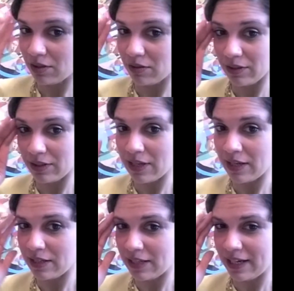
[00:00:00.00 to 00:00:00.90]

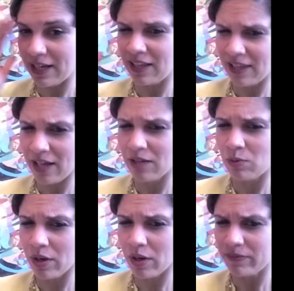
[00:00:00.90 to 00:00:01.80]
I like
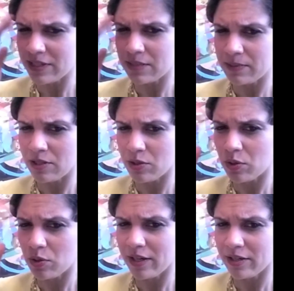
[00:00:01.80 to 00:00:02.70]
quantum physics, but I
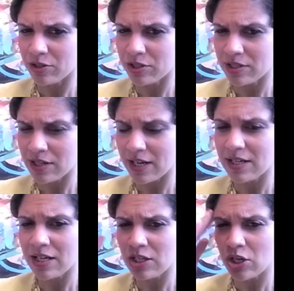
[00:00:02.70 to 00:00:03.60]
don't quite understand
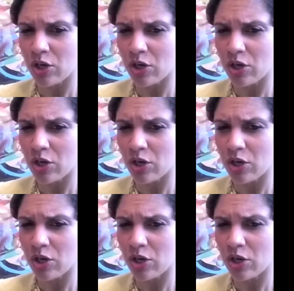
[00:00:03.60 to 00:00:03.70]
it,